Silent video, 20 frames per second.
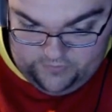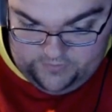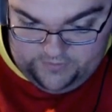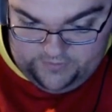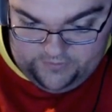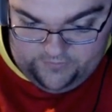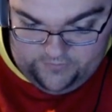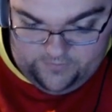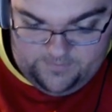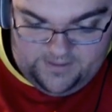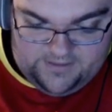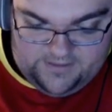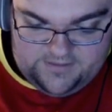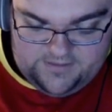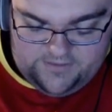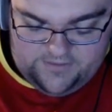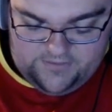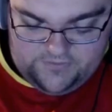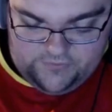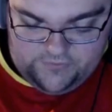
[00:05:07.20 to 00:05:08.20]
leader on the
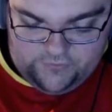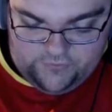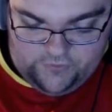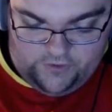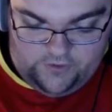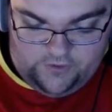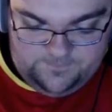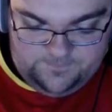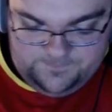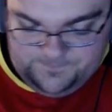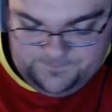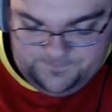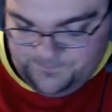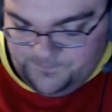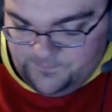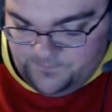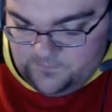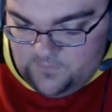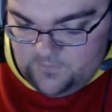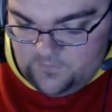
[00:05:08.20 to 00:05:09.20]
backside doesn't draw.
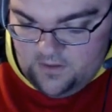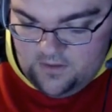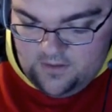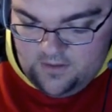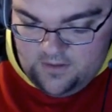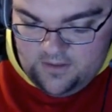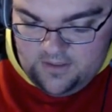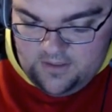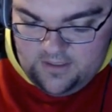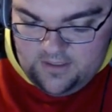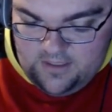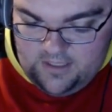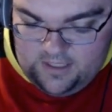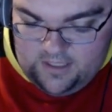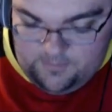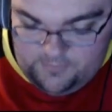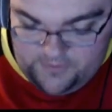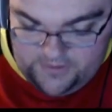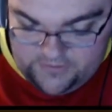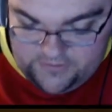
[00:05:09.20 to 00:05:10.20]
I
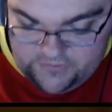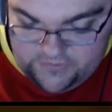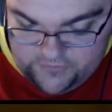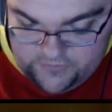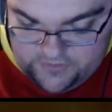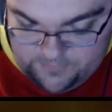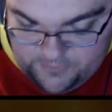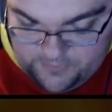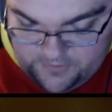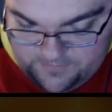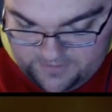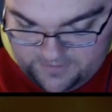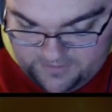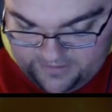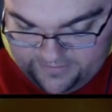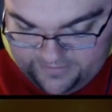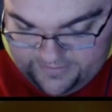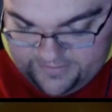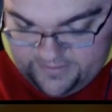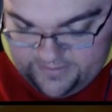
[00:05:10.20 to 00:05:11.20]
played 2 Supreme
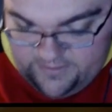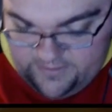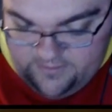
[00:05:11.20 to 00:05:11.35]
Kai.